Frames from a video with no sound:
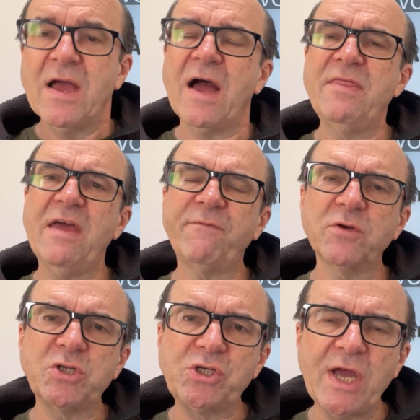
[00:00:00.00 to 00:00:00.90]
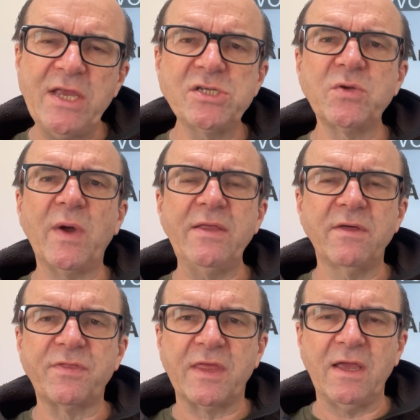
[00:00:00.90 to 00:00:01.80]
I therefore change the way
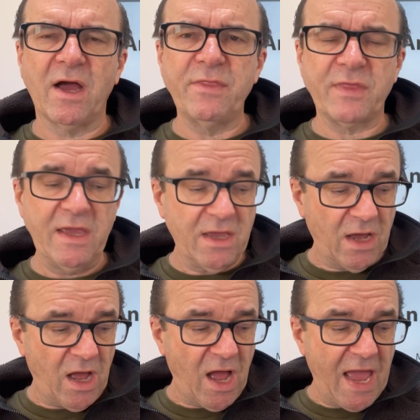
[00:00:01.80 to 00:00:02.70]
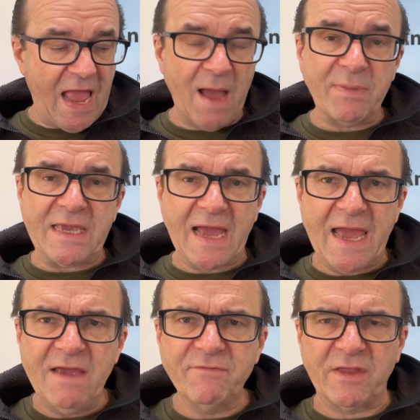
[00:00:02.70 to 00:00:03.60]
I think, I
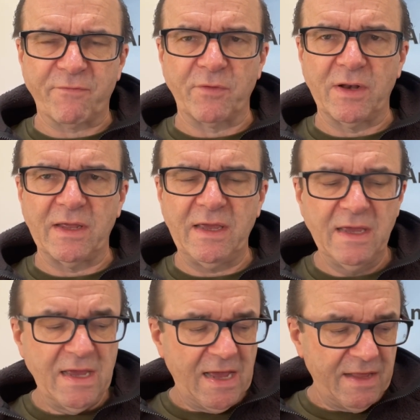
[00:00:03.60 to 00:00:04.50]
behave differently,